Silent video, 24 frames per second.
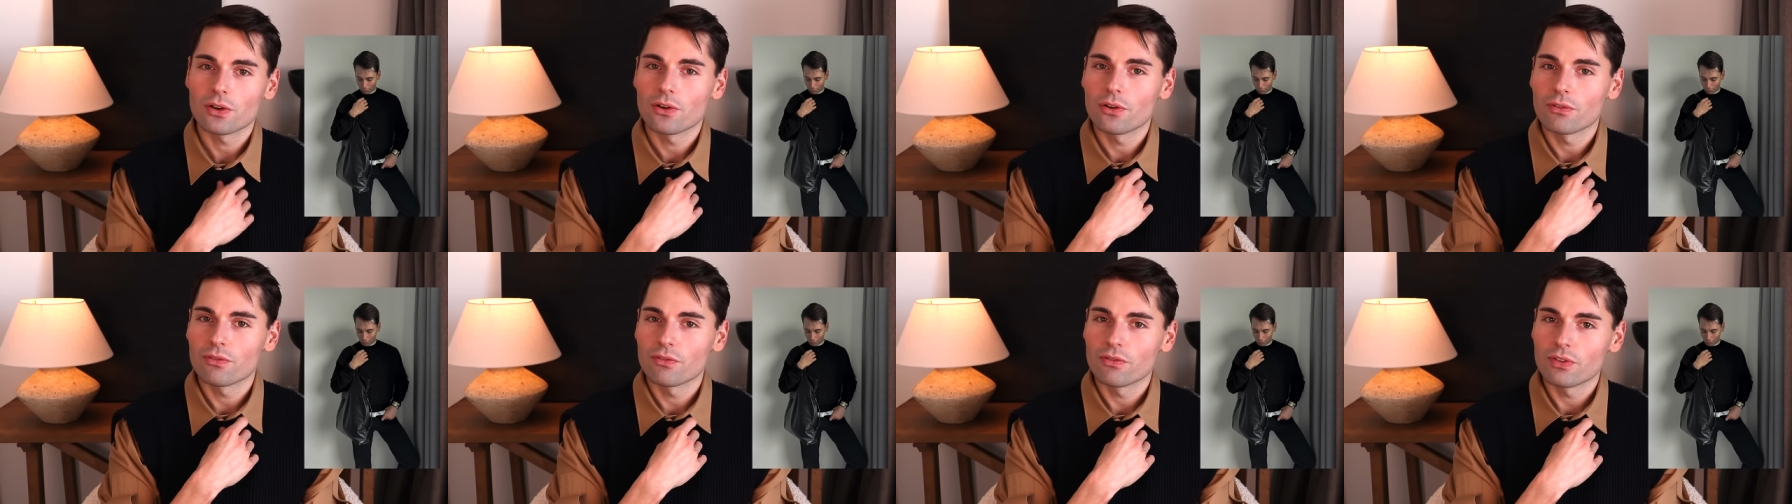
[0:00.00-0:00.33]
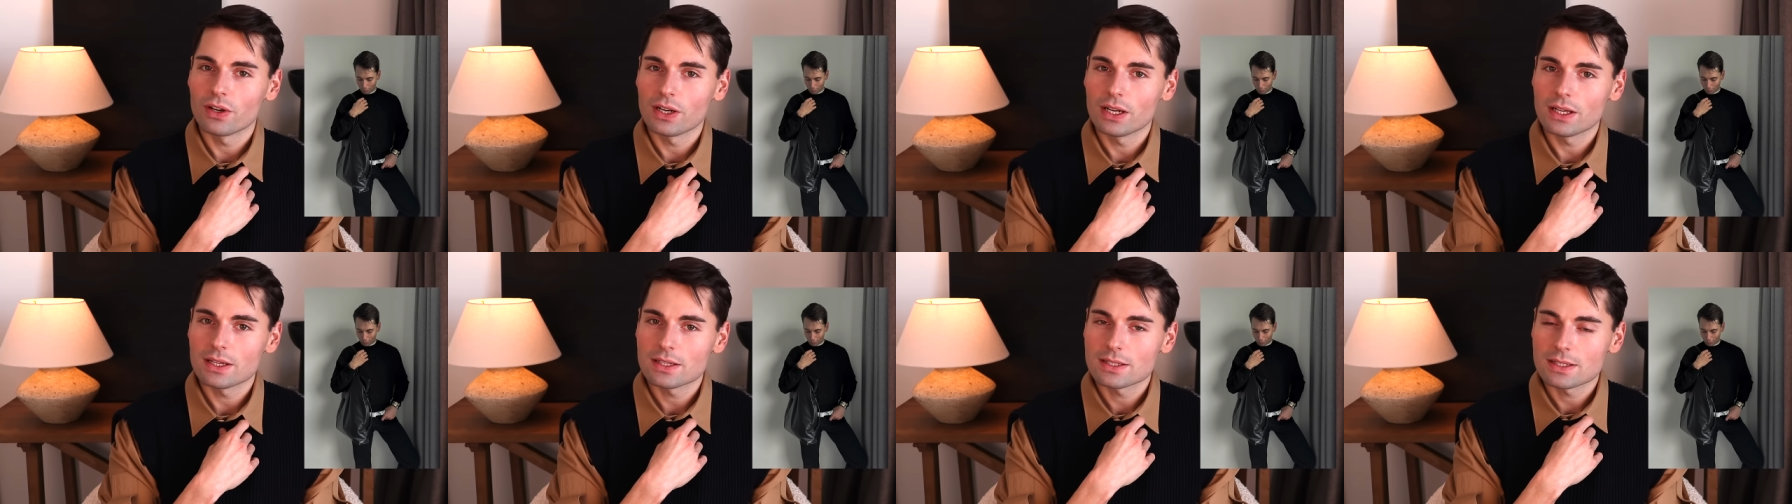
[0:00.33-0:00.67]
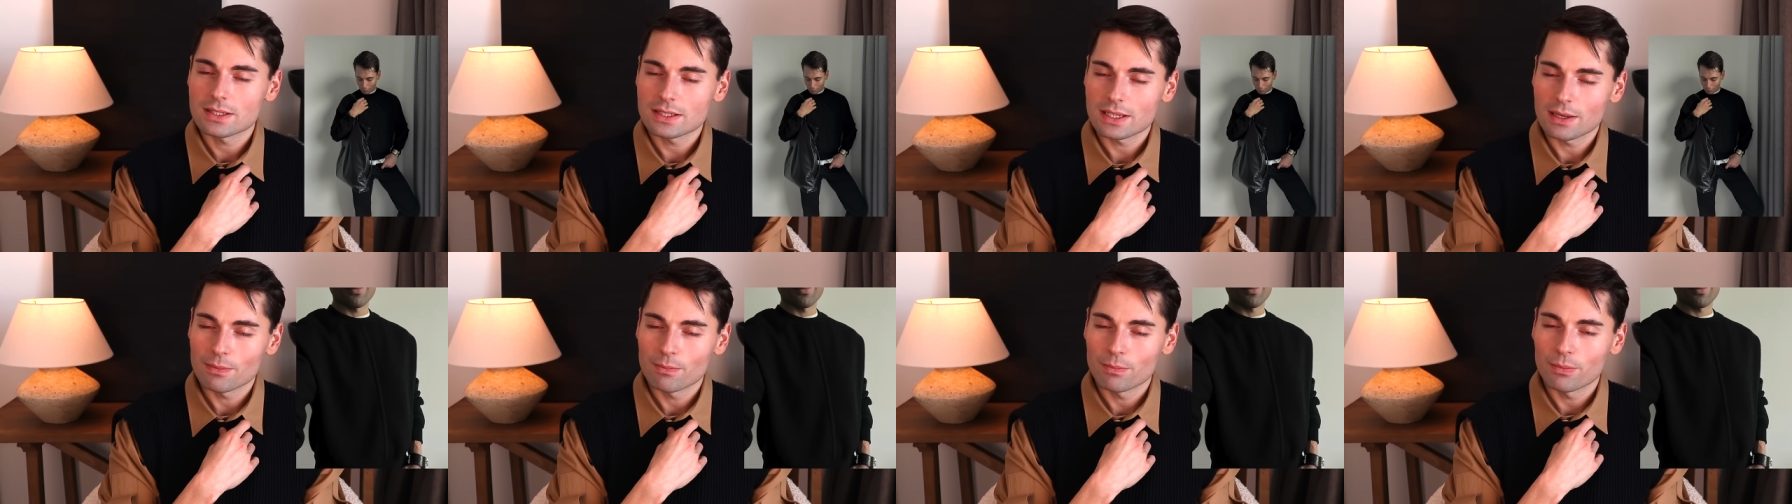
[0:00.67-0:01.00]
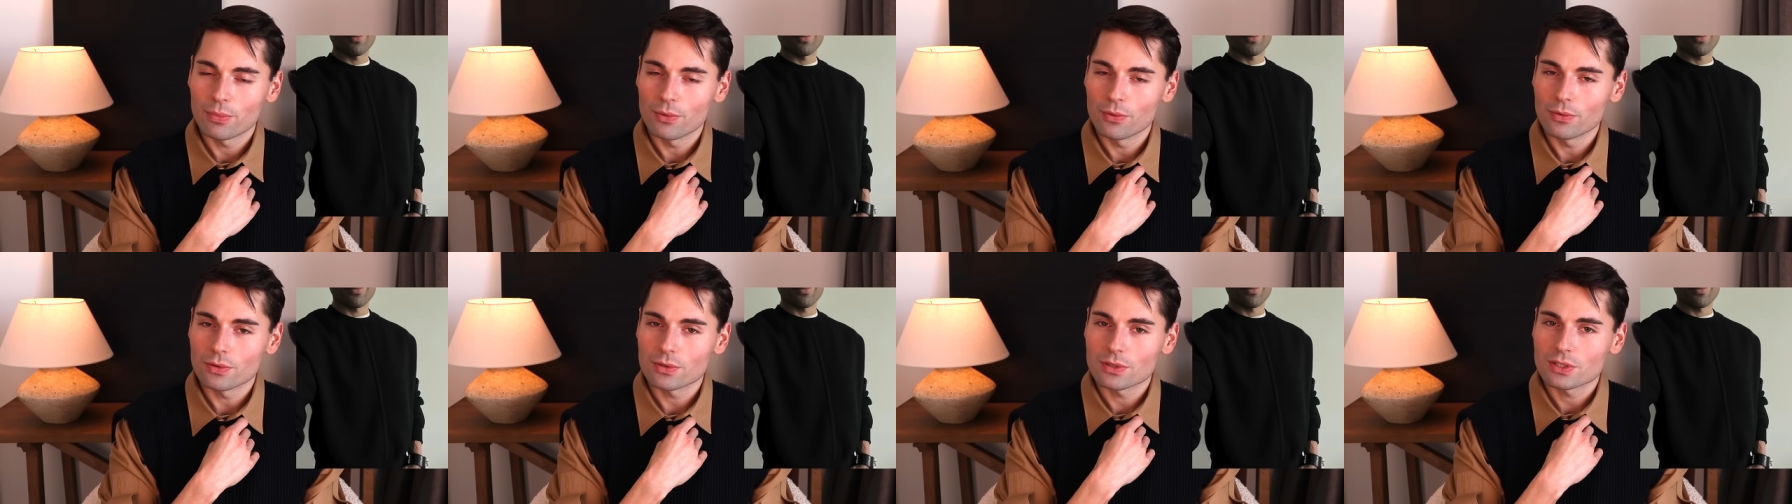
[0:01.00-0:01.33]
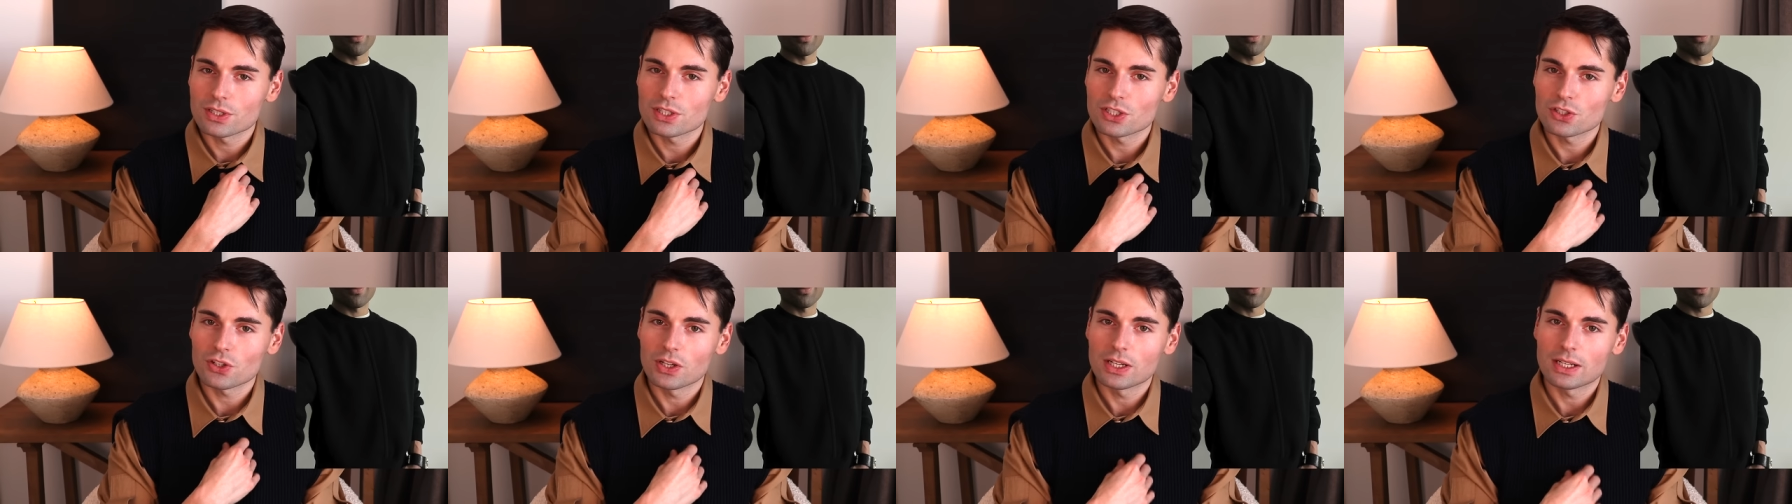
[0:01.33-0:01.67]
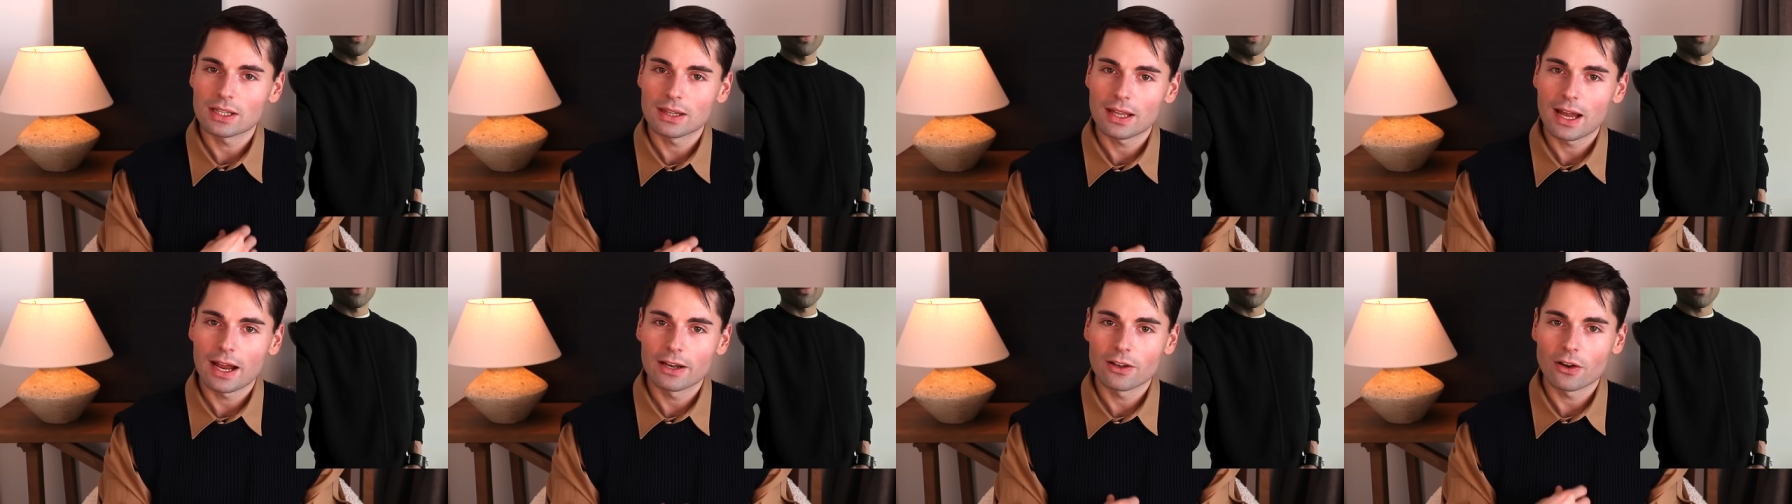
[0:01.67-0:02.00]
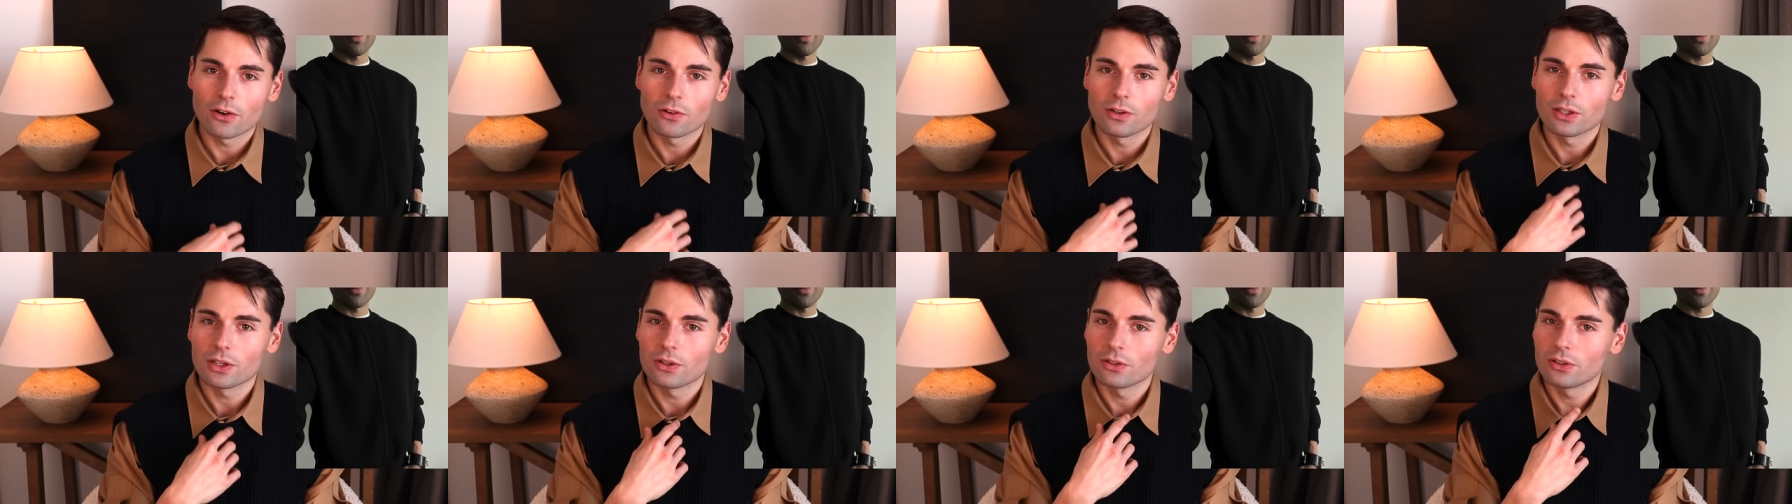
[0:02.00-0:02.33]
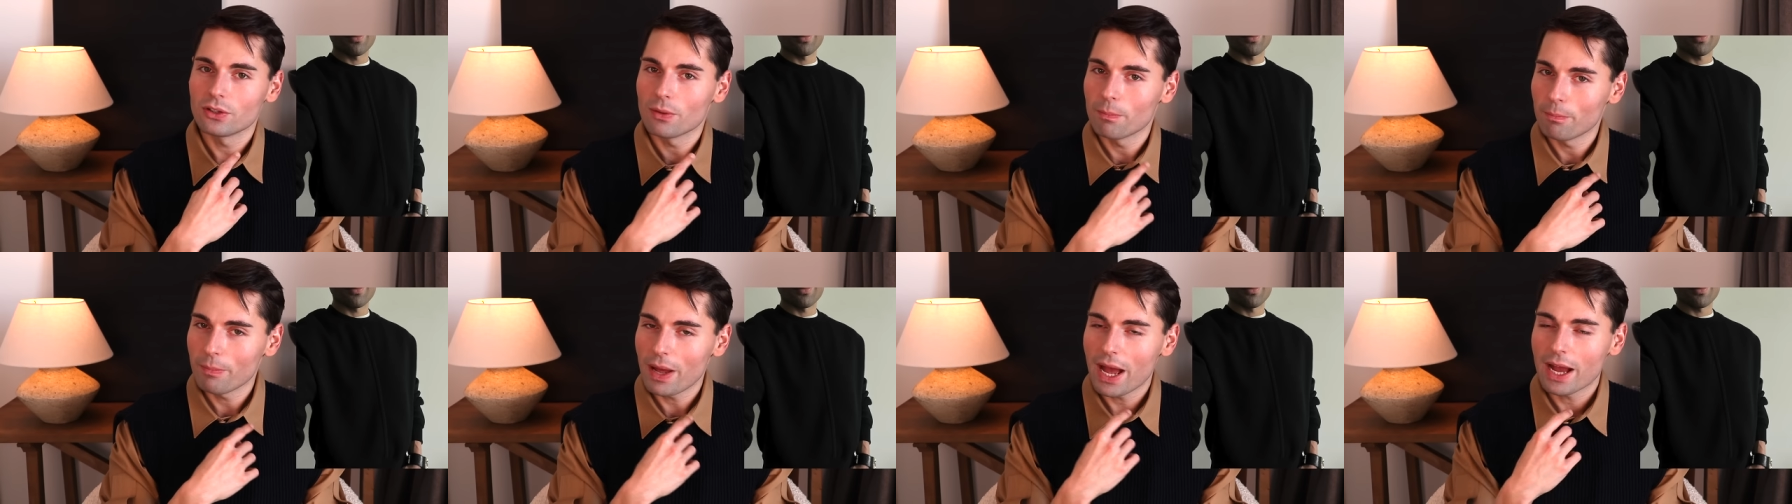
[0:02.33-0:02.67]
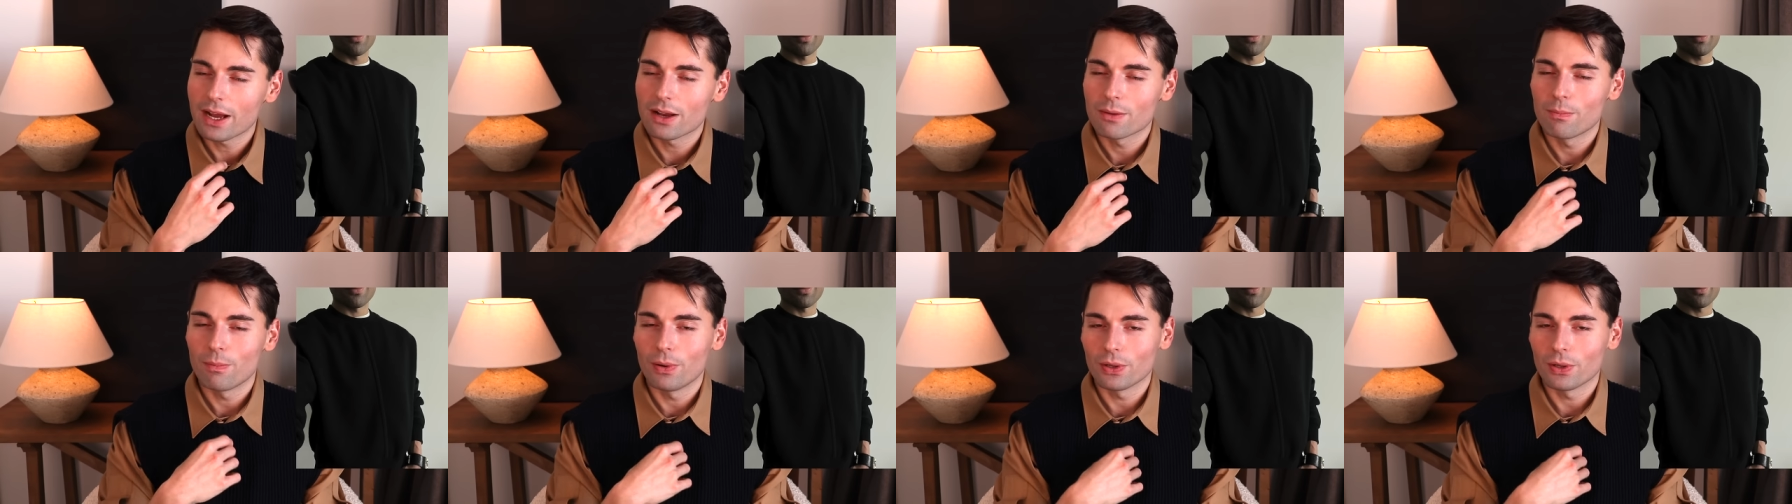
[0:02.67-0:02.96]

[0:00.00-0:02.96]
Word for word: a really simple straight line not only on the back